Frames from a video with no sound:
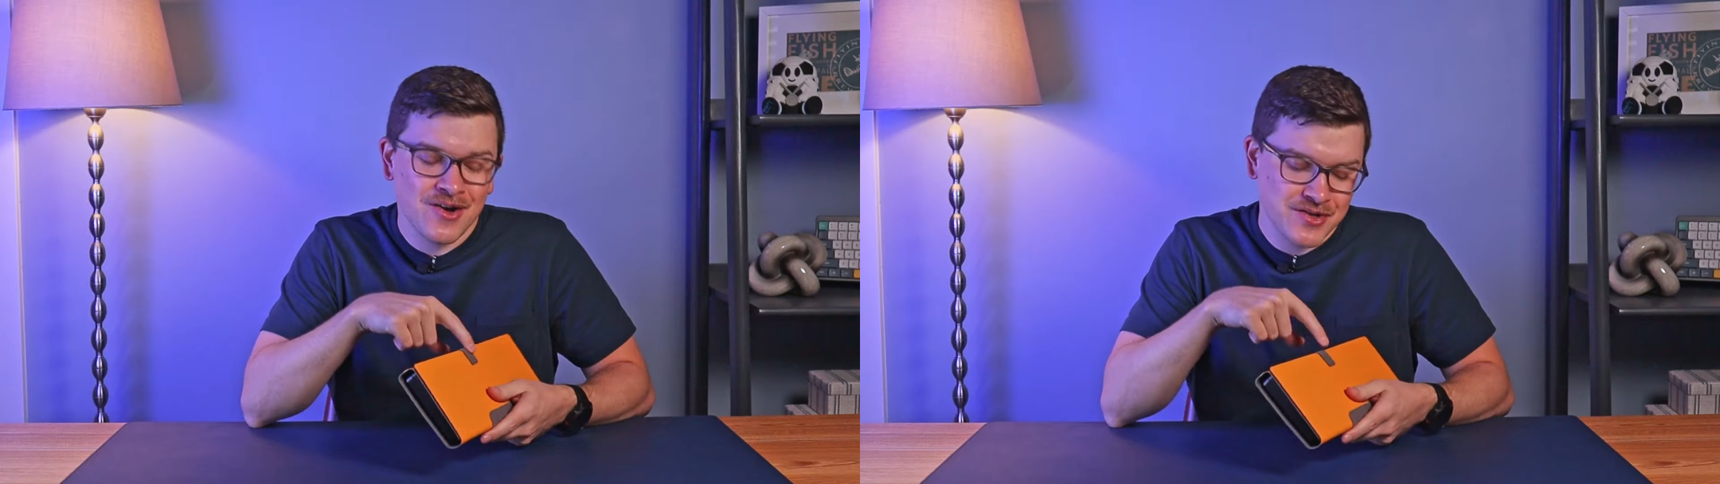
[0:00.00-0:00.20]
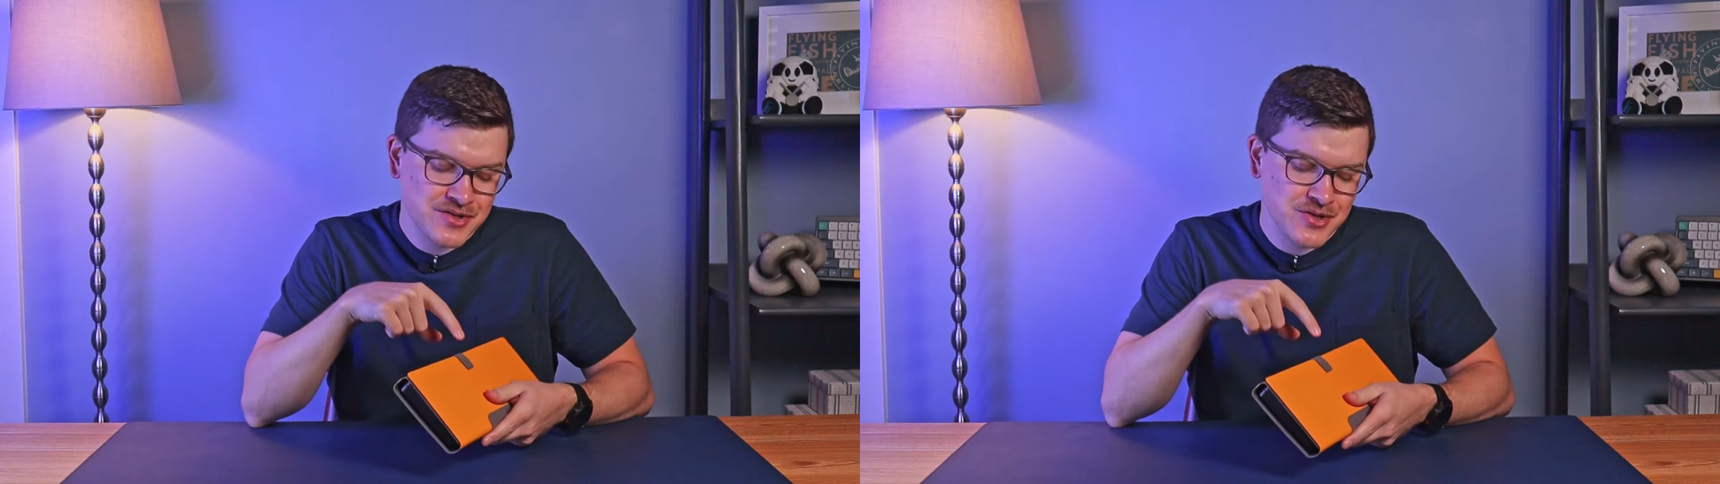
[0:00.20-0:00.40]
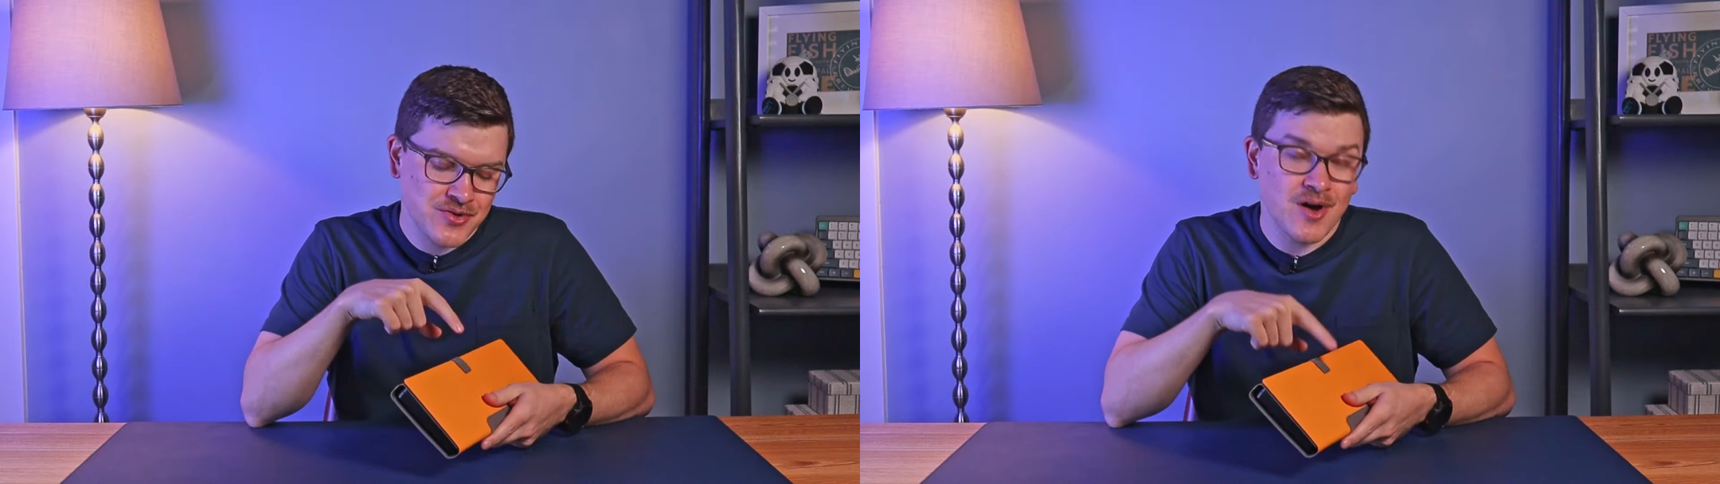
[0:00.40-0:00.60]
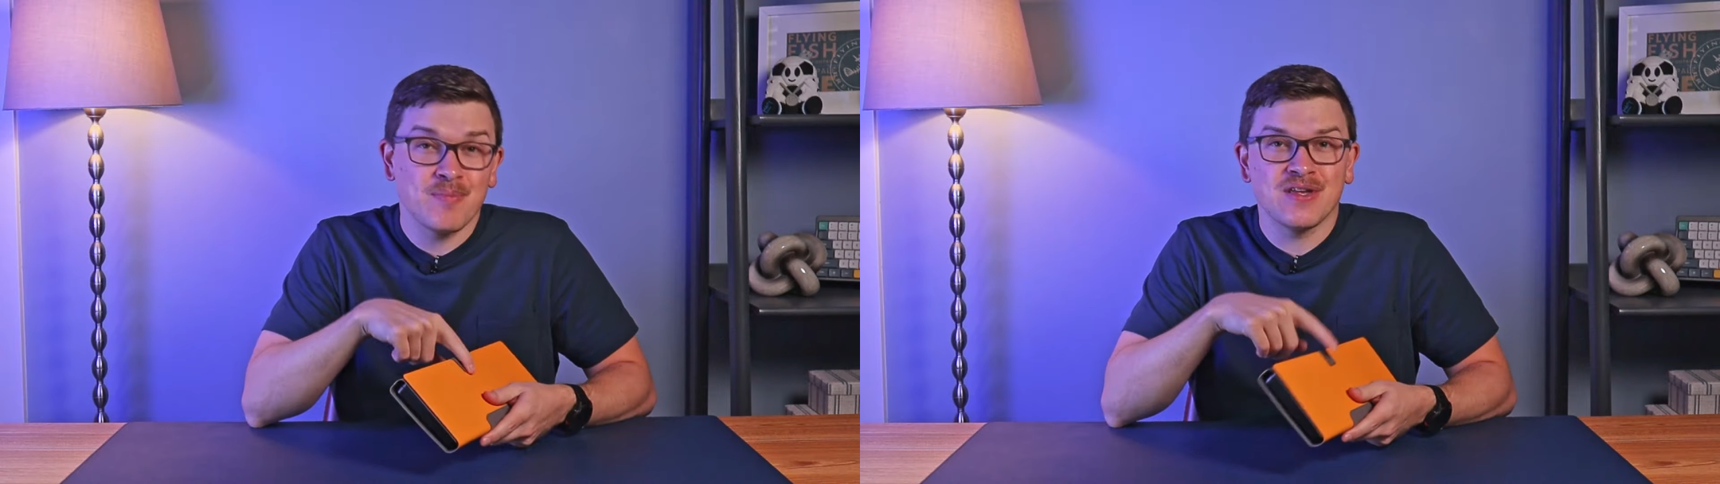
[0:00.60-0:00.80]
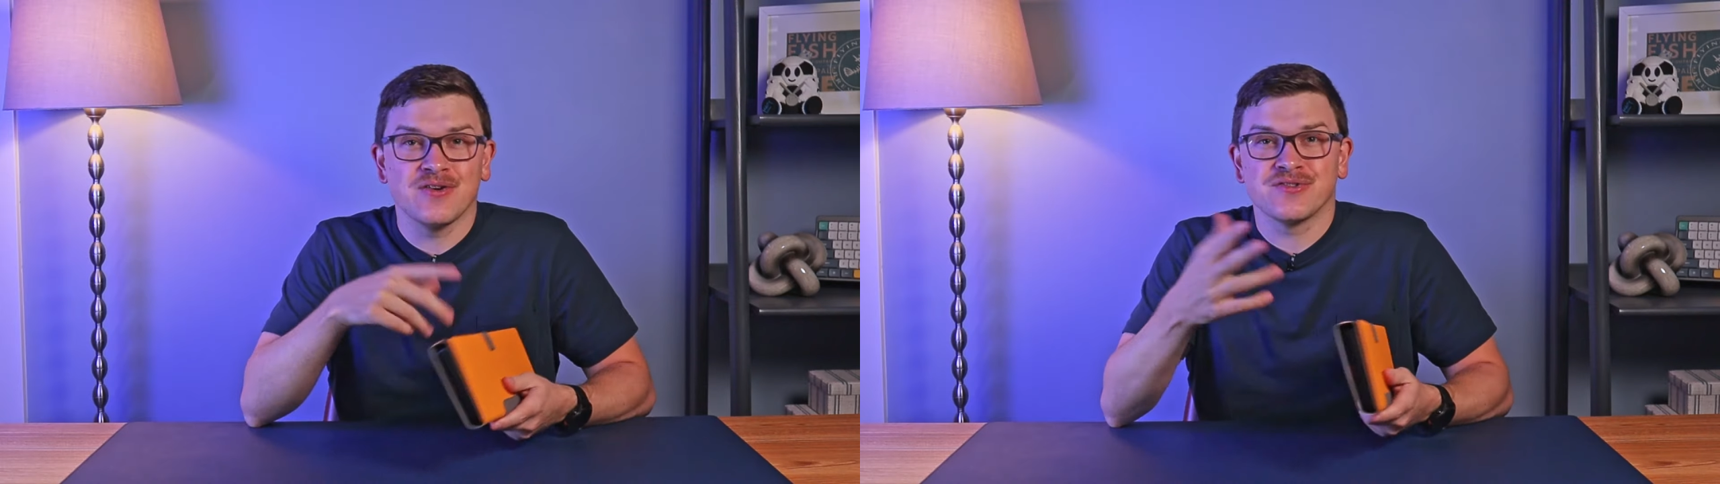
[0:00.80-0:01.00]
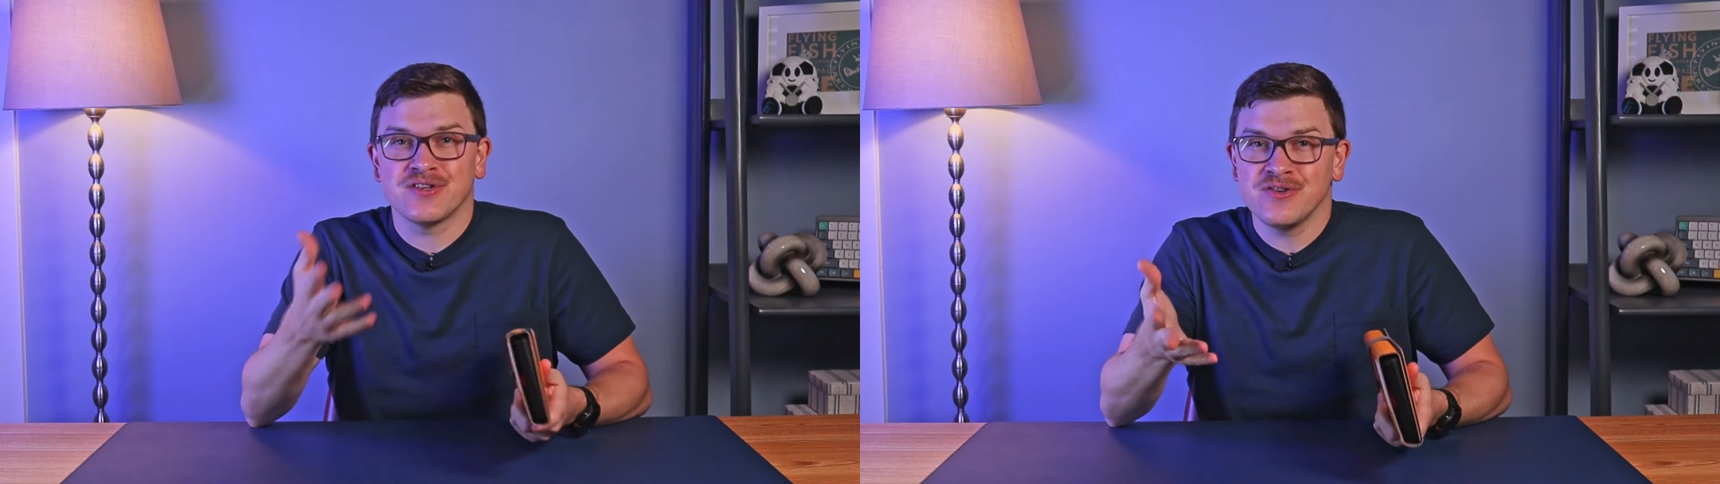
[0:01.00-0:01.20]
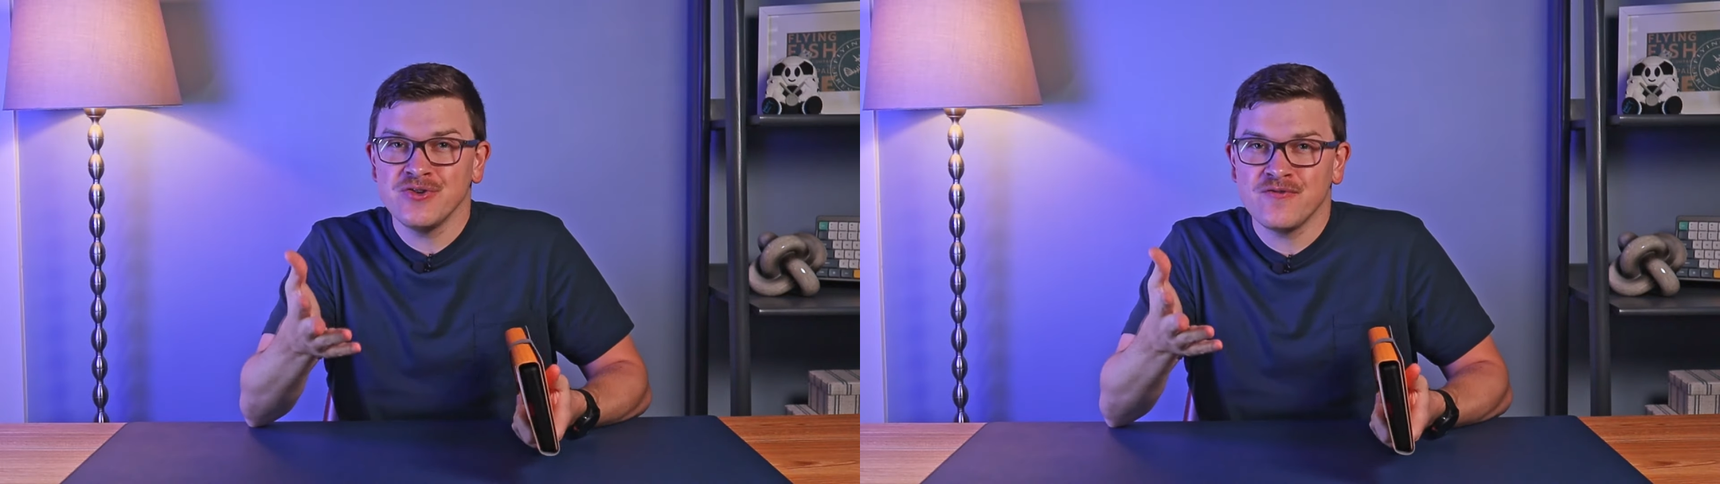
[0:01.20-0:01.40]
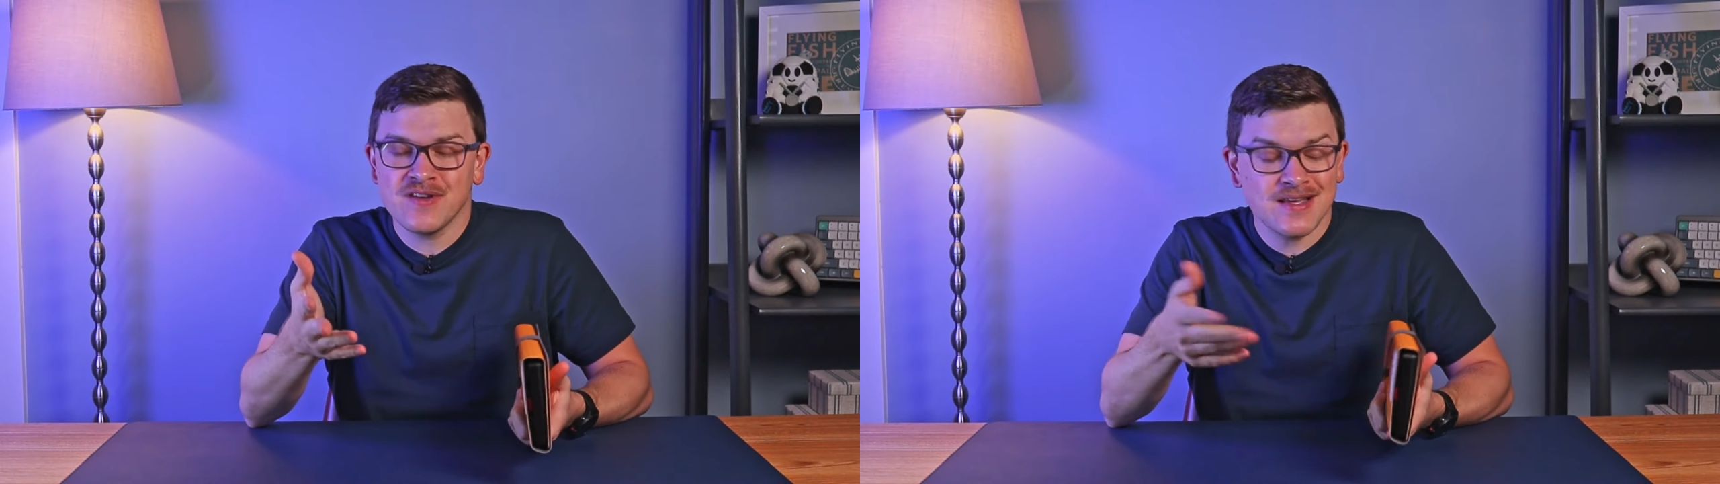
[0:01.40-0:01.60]
also appeal to
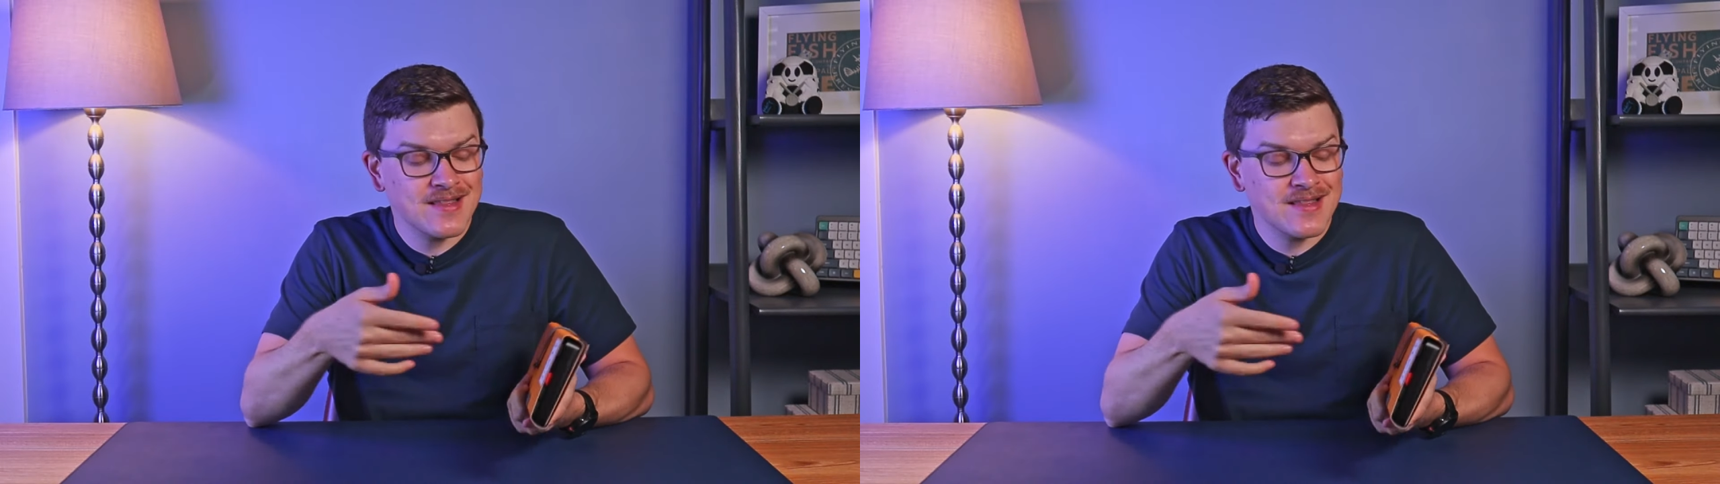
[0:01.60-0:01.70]
NuPhy